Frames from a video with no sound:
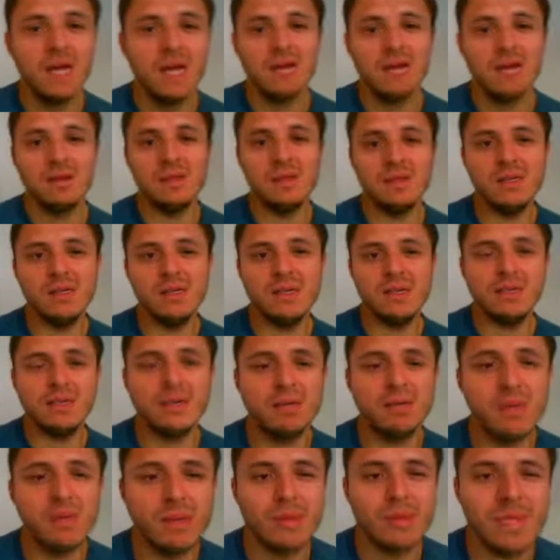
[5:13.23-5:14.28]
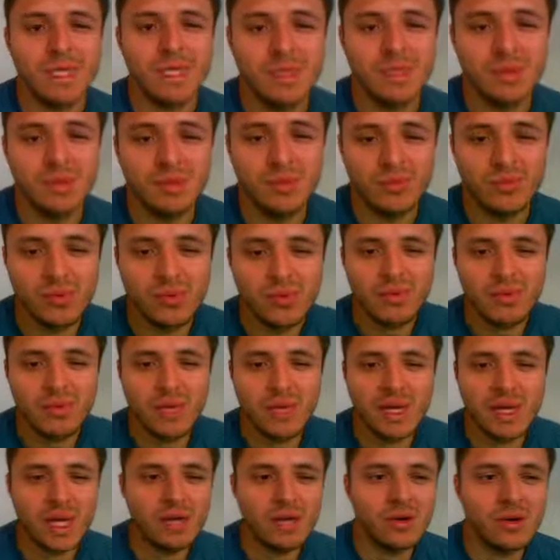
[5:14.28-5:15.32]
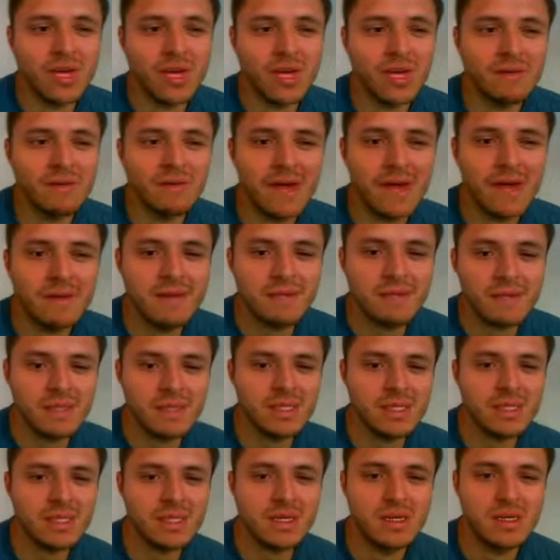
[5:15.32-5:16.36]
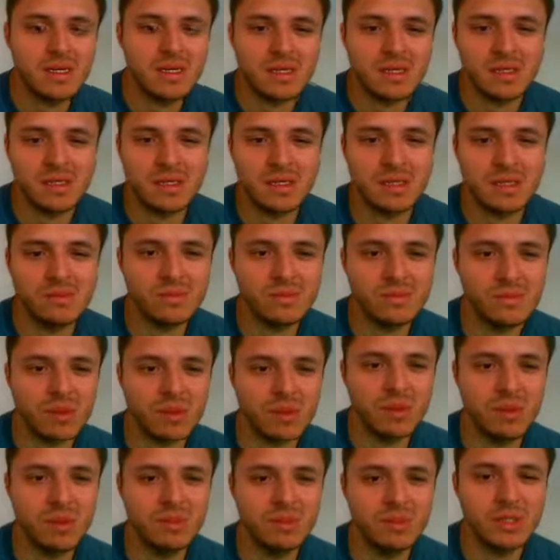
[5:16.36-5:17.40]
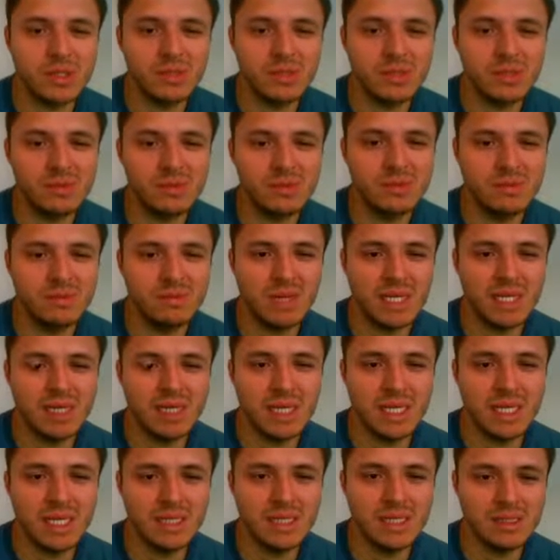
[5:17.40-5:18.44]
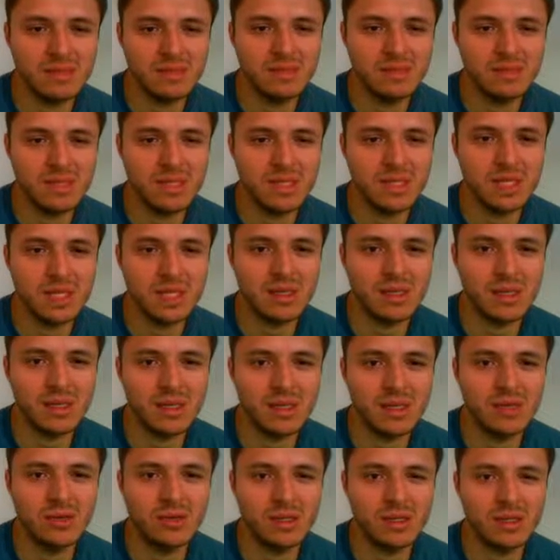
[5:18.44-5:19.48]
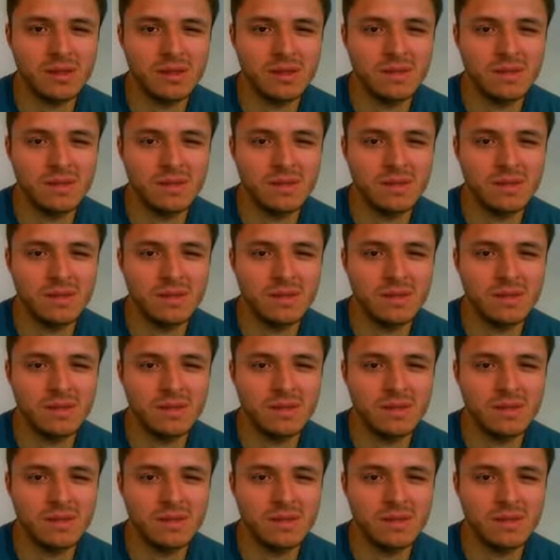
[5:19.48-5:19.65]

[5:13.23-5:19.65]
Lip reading: But I probably need to improve my knight on a5 first, on my bishop. My knight, where's that knight going?